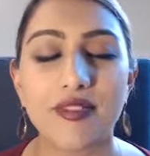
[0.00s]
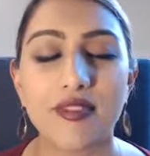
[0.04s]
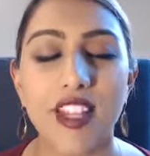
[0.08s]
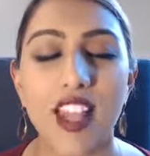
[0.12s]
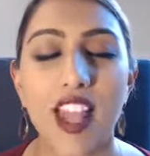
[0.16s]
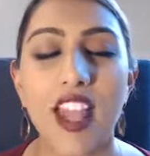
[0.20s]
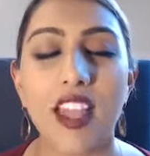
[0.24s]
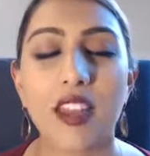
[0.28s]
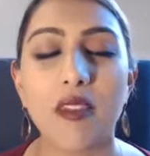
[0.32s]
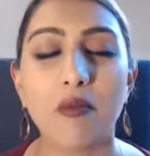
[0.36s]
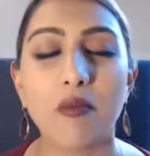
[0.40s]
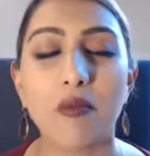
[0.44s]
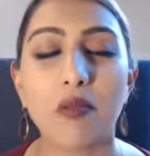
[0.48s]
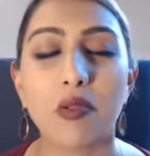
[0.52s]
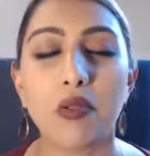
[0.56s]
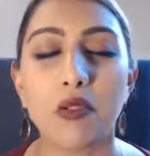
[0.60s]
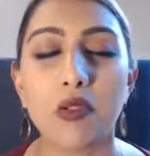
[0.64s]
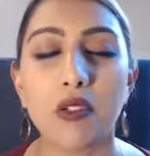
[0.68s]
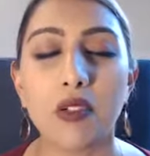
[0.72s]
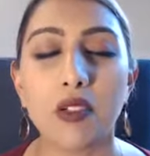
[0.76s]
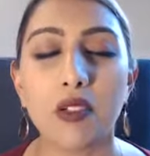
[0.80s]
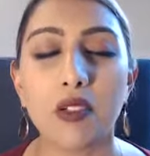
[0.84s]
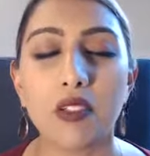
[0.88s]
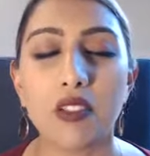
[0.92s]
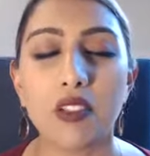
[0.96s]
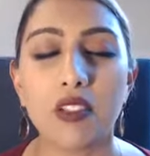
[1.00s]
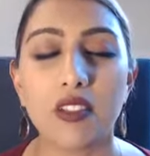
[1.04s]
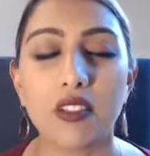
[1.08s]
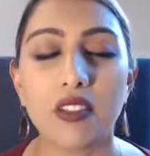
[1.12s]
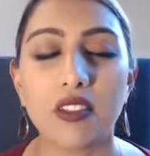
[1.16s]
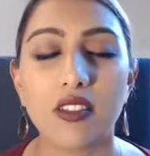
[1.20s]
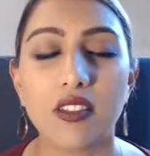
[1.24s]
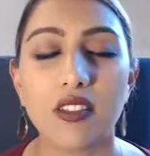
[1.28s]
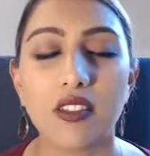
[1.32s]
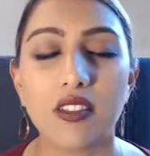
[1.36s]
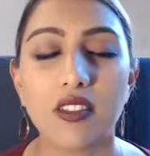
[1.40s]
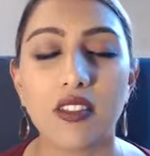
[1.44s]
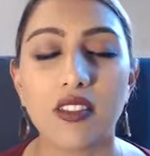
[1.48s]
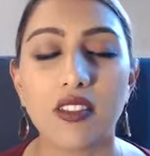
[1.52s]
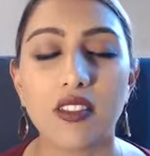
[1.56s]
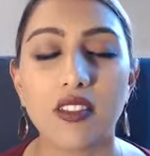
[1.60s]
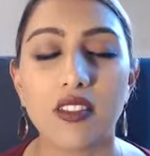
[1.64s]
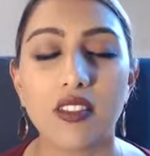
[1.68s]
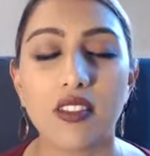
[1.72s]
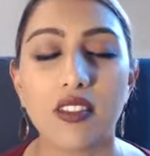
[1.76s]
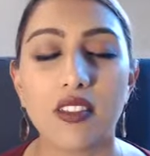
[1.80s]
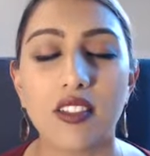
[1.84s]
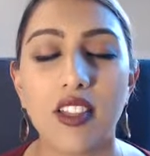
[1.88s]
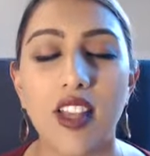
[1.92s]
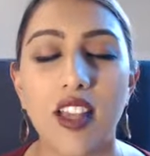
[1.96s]
and pull
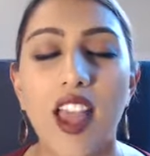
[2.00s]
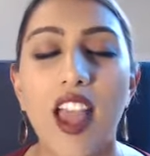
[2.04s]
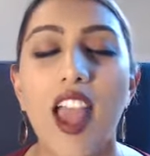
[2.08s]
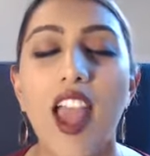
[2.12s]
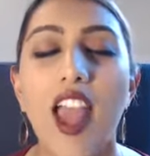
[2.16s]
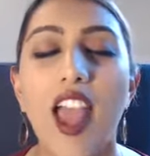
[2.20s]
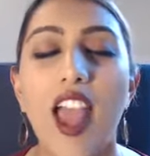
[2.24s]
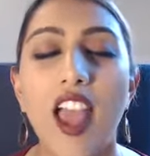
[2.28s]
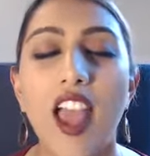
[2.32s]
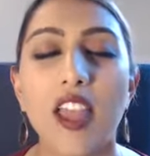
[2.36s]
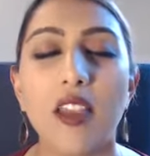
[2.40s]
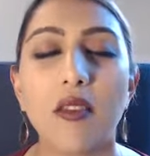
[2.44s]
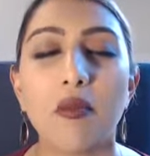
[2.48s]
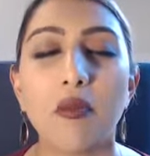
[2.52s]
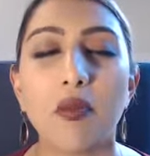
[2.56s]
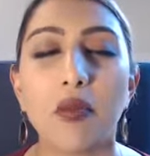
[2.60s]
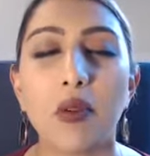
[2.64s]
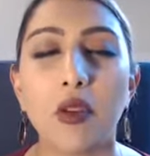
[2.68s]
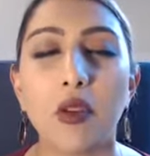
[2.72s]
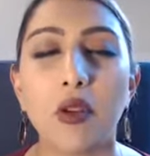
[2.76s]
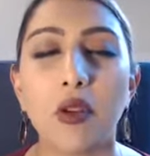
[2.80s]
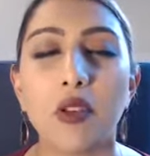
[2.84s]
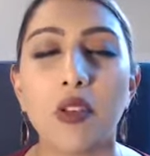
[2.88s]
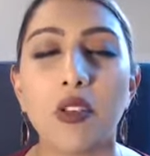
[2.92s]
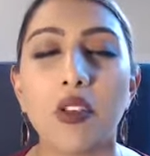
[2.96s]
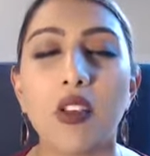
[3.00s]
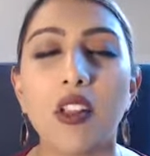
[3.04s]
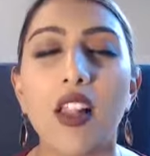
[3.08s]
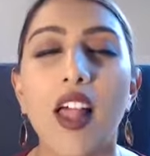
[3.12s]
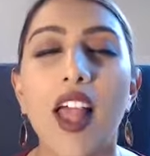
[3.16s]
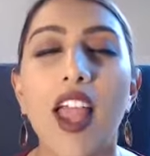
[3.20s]
and pull